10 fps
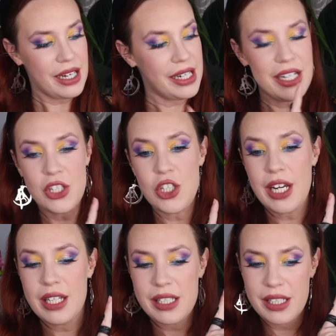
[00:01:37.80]
Each
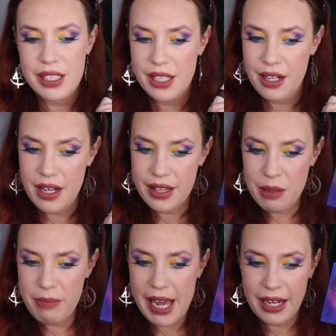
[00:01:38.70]
shade is listed on
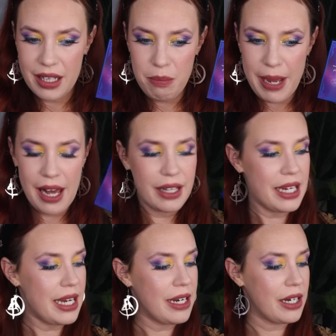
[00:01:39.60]
the back of the palette
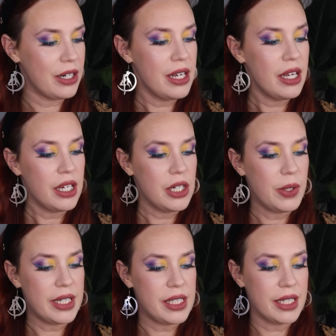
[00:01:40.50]
here. You
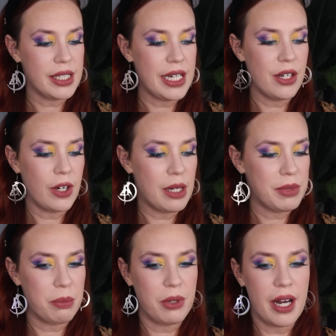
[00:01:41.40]
get 16
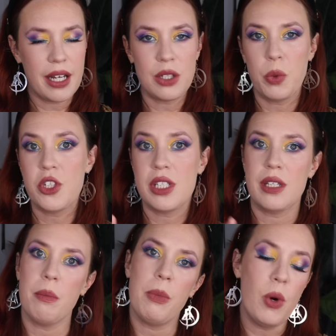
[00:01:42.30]
grams of product, which
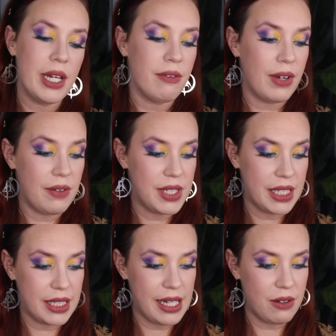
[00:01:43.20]
is
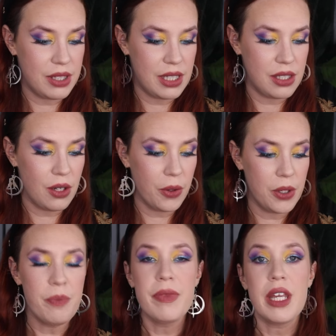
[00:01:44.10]
0.56 ounces
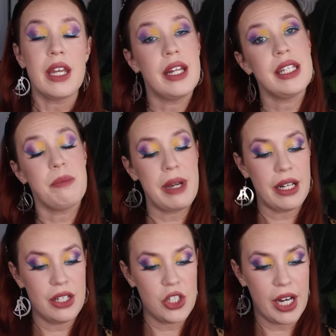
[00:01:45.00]
total. It is
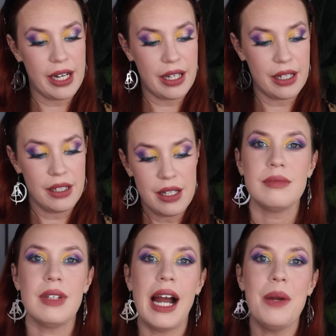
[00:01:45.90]
made in China.
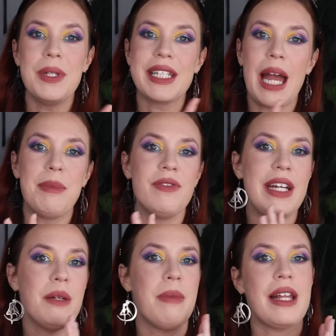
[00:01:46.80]
I was
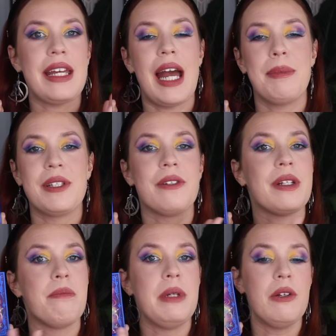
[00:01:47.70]
captivated by the
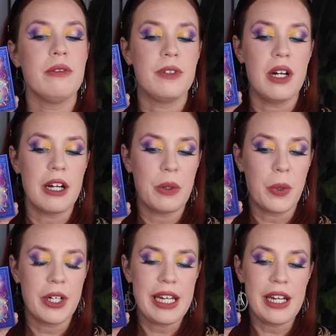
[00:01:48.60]
absolutely beautiful
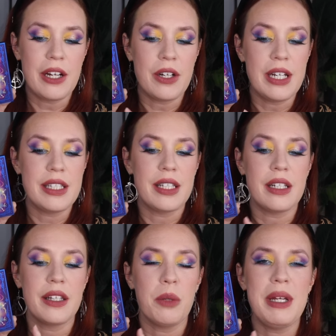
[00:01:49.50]
artwork here. It's a
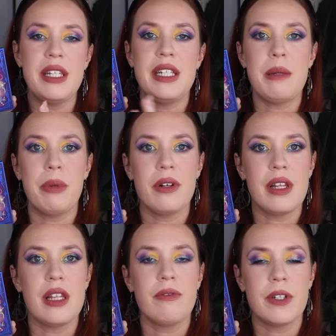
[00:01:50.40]
little bit deeper
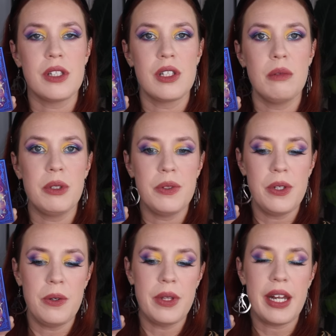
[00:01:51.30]
than the first Solmane
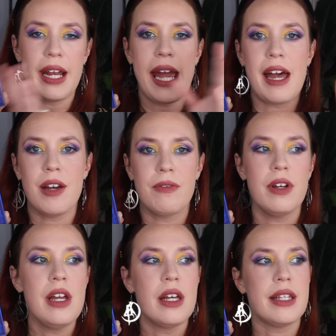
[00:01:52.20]
2 that I have,
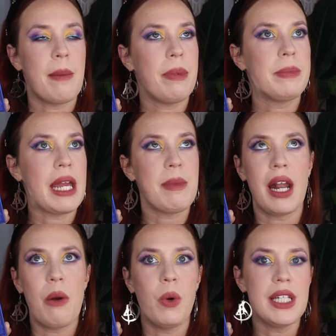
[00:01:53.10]
that came
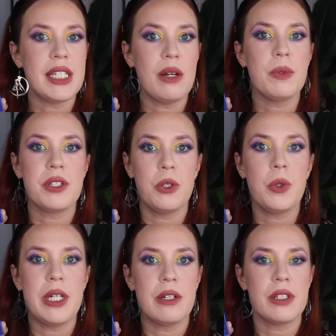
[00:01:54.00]
out, I want to say it was
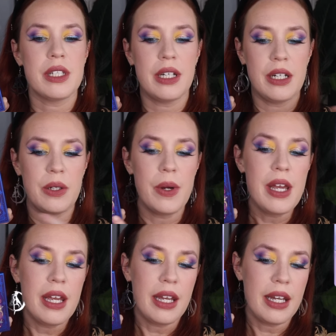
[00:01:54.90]
two years ago.
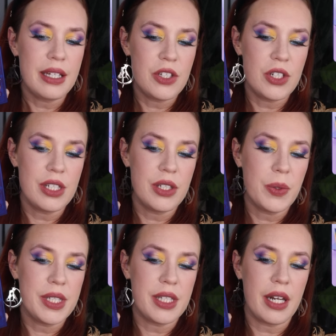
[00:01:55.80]
It's just
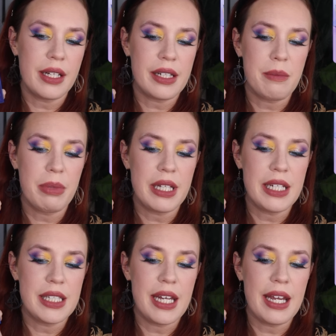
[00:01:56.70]
so aesthetically
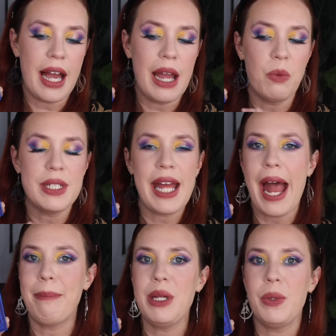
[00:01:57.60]
pleasing. I was
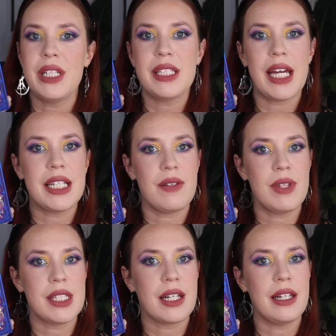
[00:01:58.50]
happy with the size of
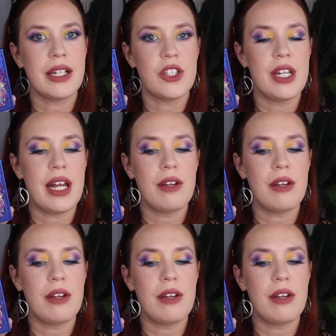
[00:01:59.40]
this collection.